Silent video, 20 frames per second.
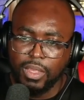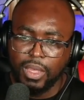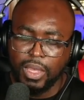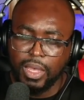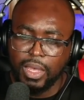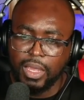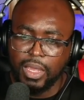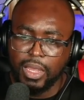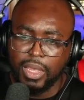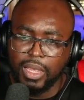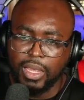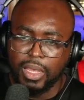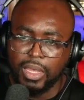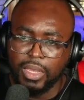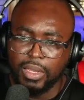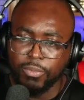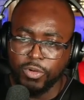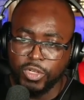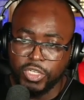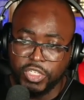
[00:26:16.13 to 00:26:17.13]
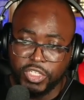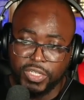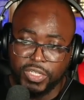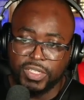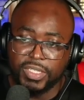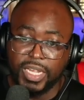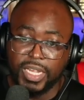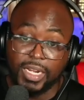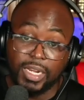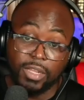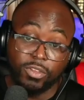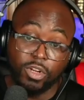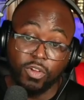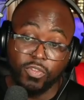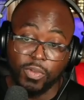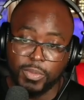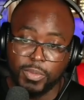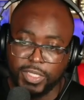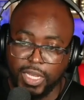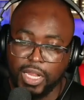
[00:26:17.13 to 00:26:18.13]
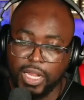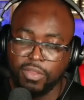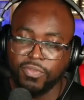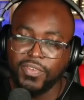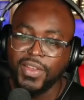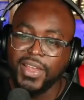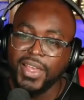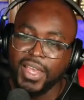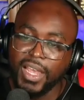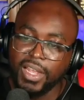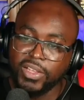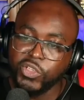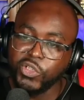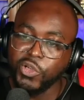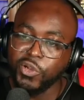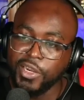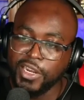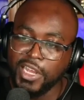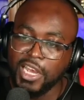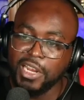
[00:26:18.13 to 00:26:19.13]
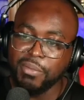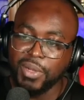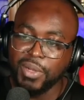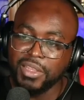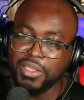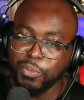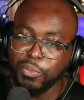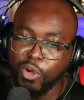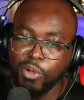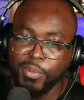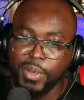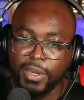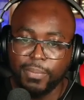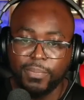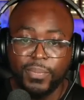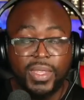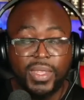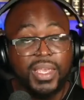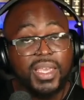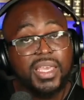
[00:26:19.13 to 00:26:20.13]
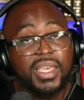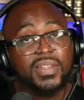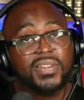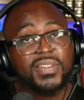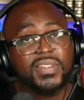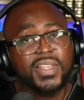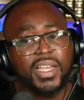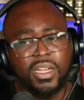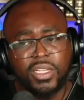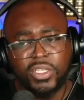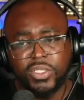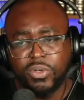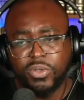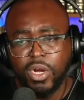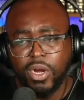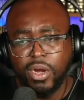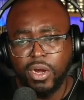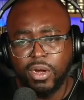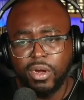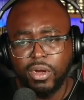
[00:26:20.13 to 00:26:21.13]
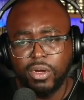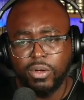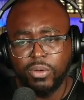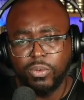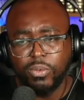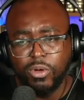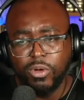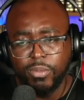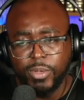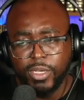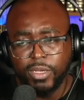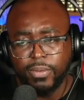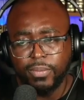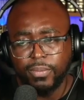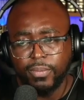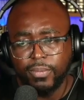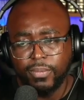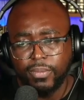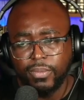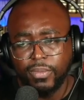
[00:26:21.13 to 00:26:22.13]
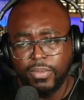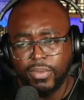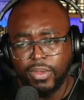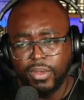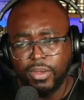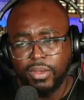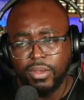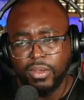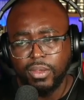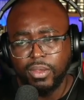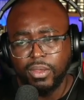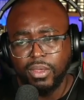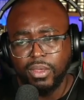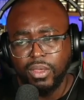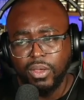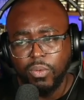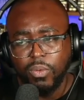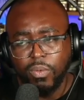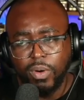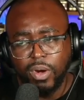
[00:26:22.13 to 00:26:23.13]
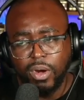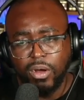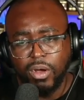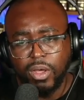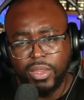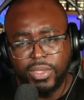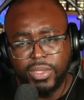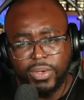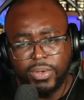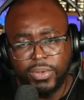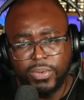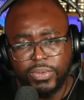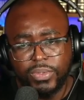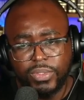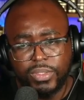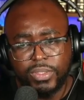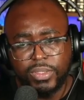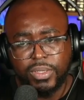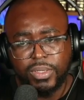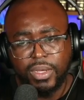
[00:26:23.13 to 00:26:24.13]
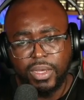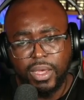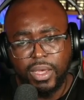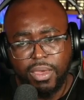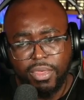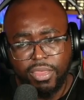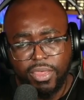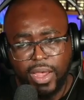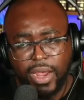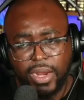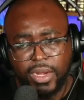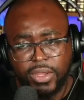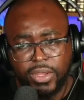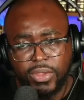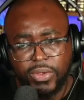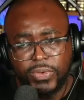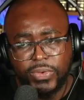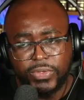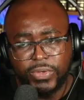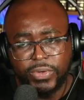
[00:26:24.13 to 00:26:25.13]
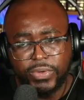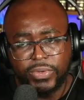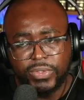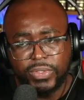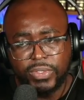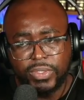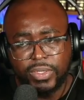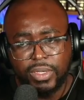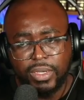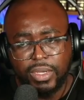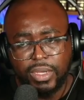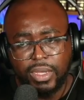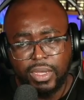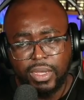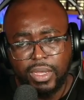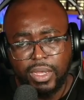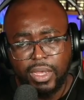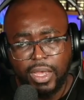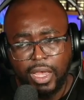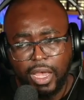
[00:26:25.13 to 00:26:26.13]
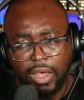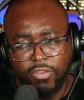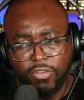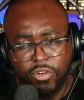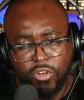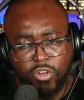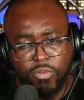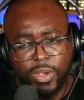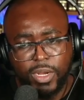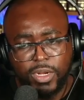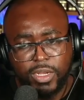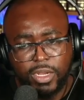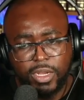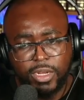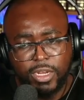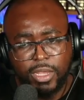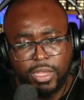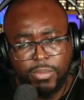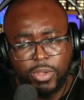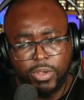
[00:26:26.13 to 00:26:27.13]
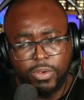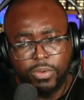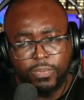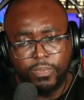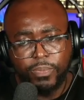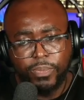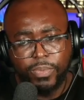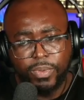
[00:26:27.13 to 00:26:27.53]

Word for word: uh, and, uh, and uh, when Jesus had lifted up himself and saw none but the woman, he said unto her, Woman, where are those thine accusers? Have no men condemned you?